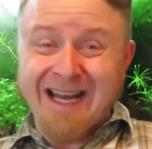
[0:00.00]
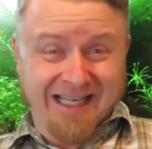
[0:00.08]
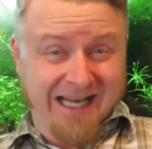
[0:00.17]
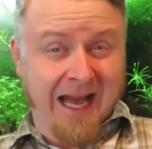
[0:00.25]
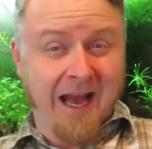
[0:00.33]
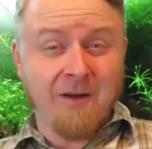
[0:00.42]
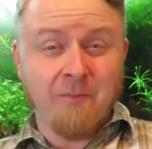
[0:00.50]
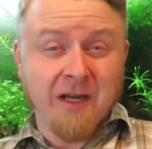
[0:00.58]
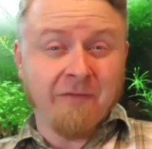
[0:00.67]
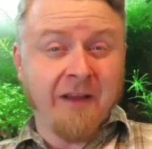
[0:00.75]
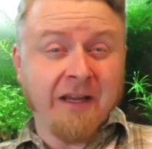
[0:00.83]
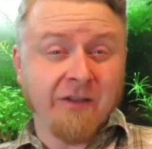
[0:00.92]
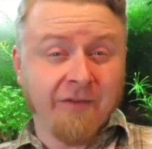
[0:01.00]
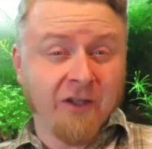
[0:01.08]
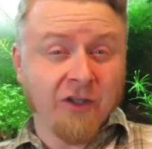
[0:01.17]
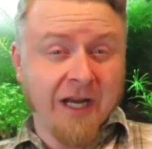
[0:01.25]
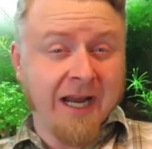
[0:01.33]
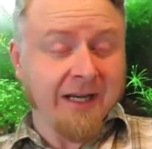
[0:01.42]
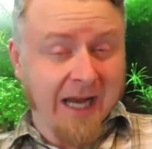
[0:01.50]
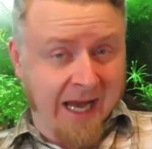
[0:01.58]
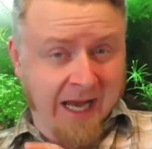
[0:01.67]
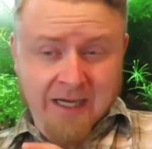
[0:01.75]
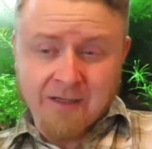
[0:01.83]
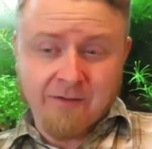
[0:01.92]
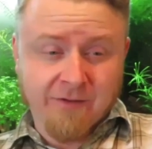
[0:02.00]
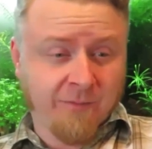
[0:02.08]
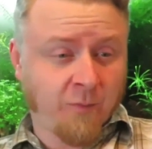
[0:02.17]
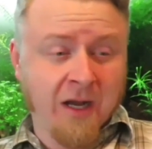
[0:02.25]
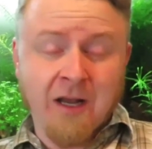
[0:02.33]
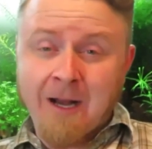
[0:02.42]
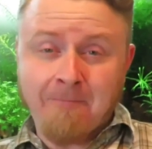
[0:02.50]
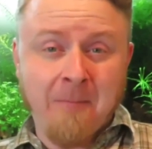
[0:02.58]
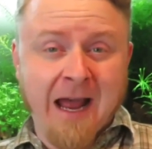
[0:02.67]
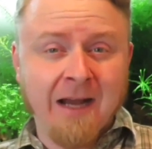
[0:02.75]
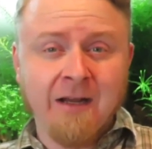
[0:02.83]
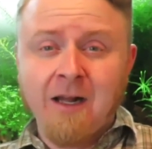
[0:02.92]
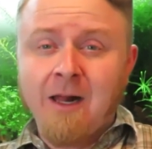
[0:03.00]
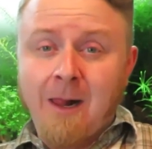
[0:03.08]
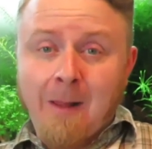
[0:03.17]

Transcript: It can be invasive in your tank and spread like mad,